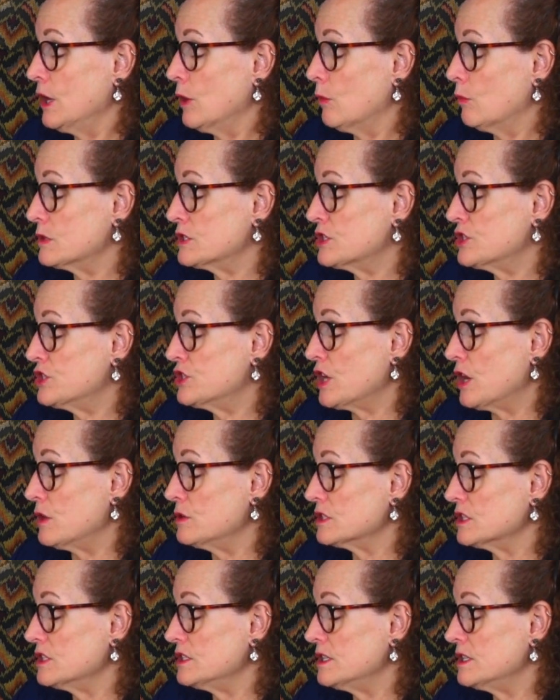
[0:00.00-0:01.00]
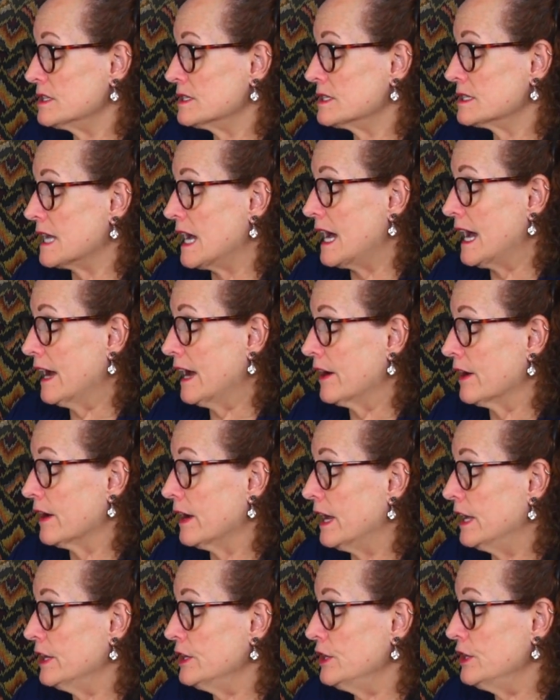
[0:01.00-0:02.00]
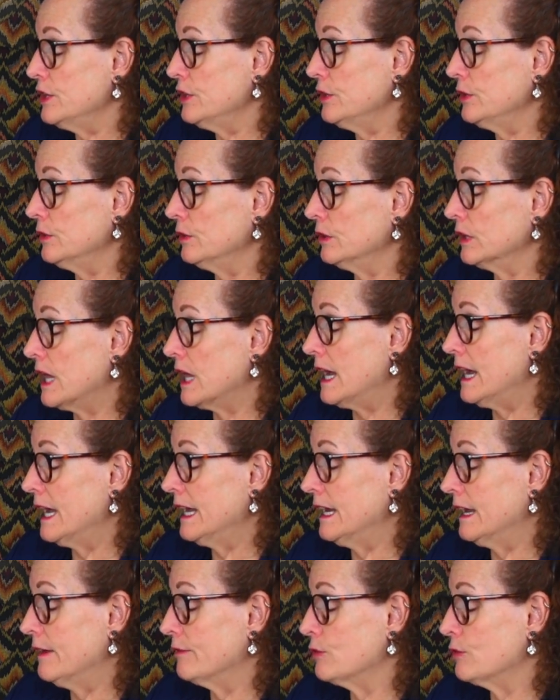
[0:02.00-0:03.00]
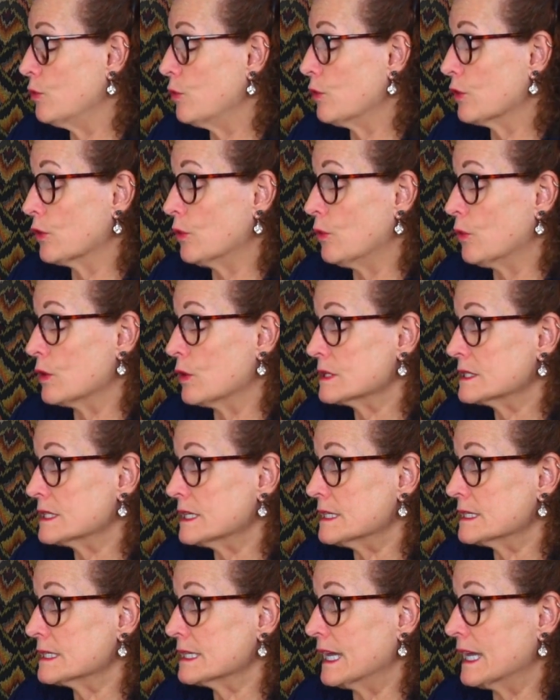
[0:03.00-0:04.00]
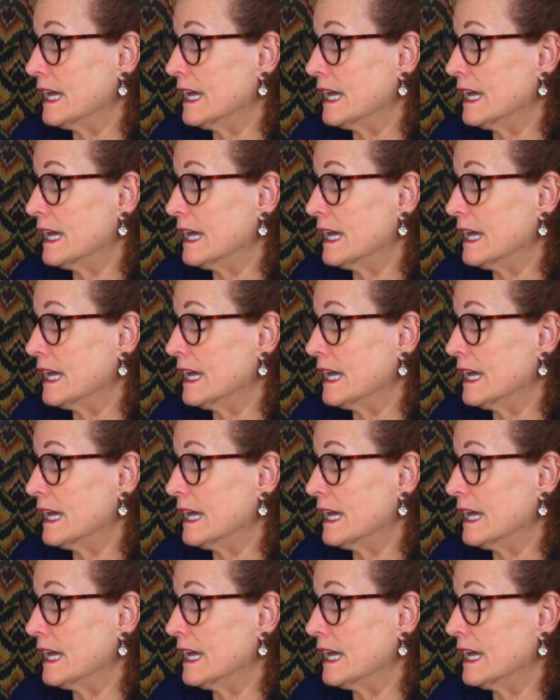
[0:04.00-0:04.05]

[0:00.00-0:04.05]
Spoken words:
was chosen to sire a new line of quarter horses,